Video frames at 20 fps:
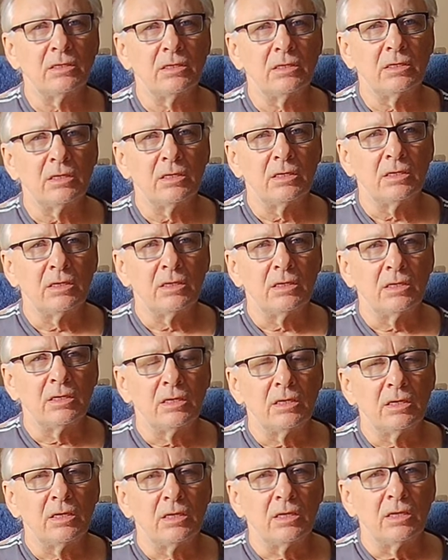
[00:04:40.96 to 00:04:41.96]

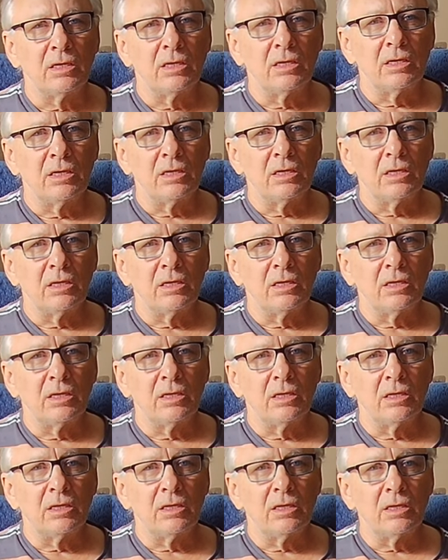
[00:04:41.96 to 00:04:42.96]

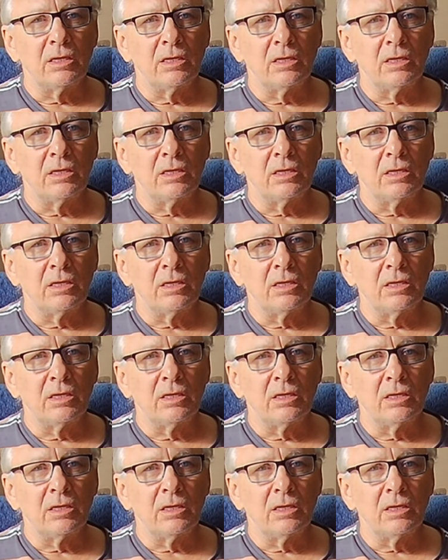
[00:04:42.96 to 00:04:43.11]
[no speech]